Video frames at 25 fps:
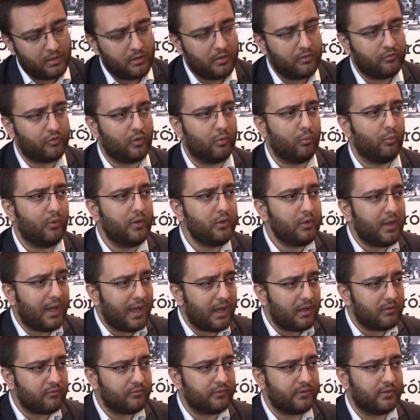So when you
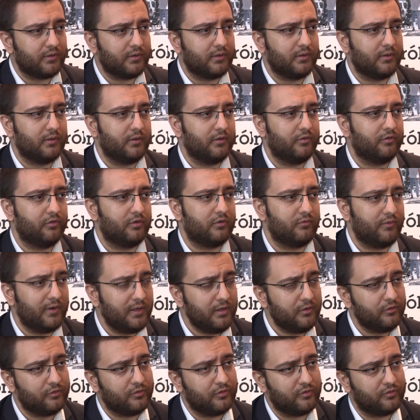have a
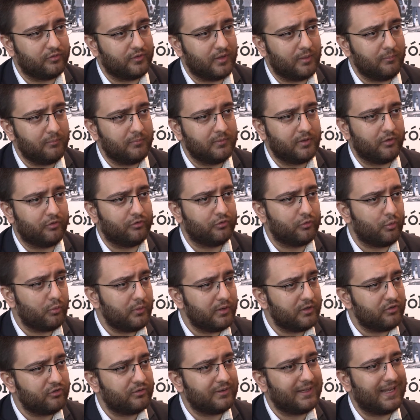surveillance system, the
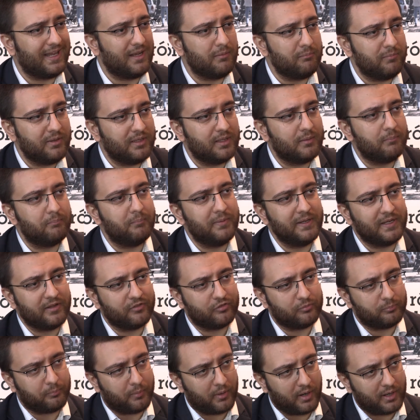storage can be the
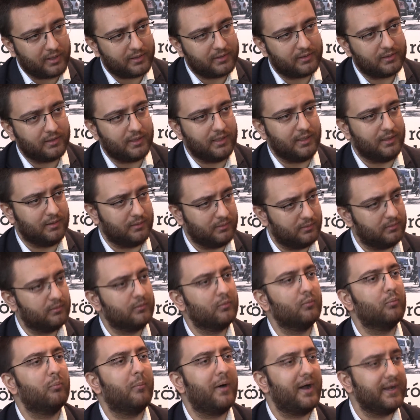biggest part in
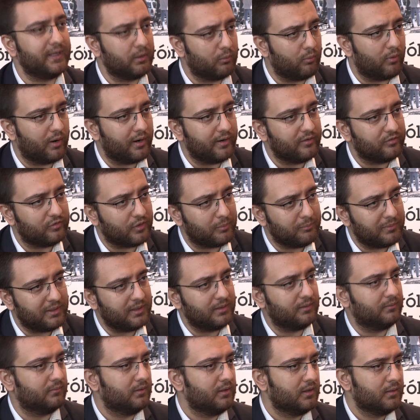money-wise. I
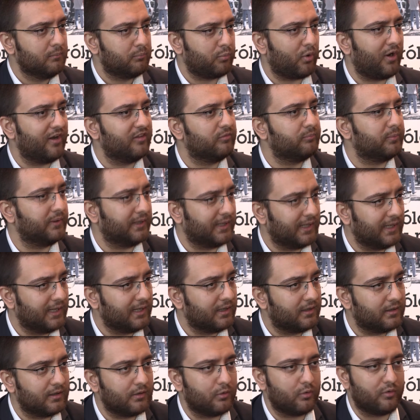mean, price per
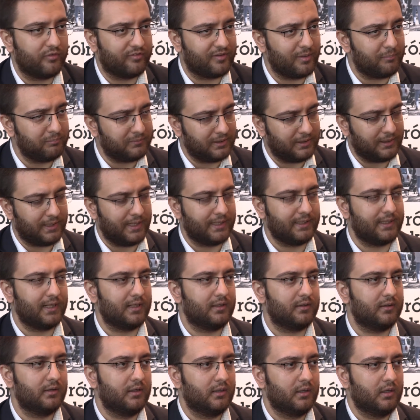gig or something like
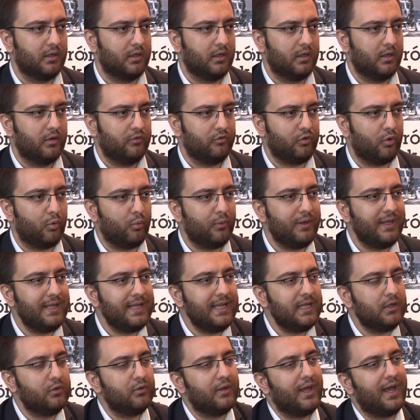that. So we
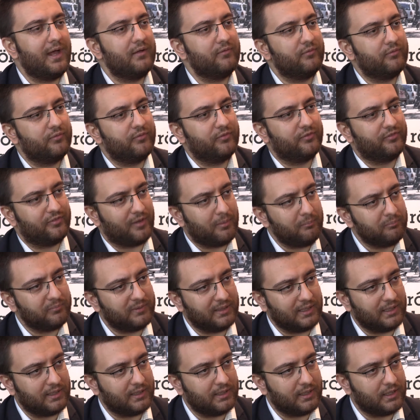need to have
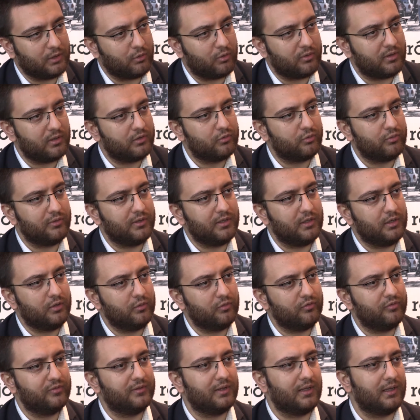something in order to
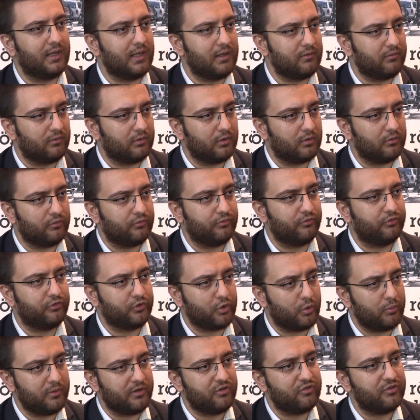reduce the level of
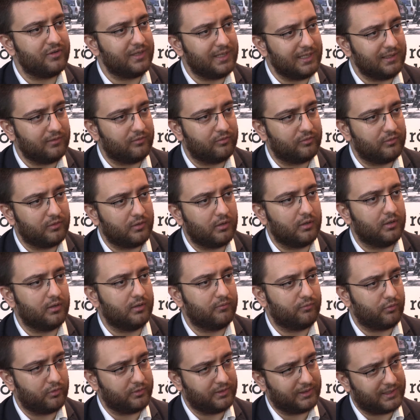storage needs
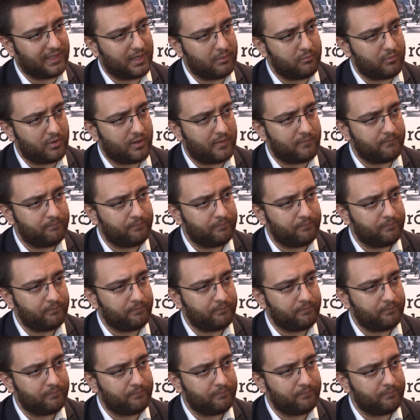for the camera.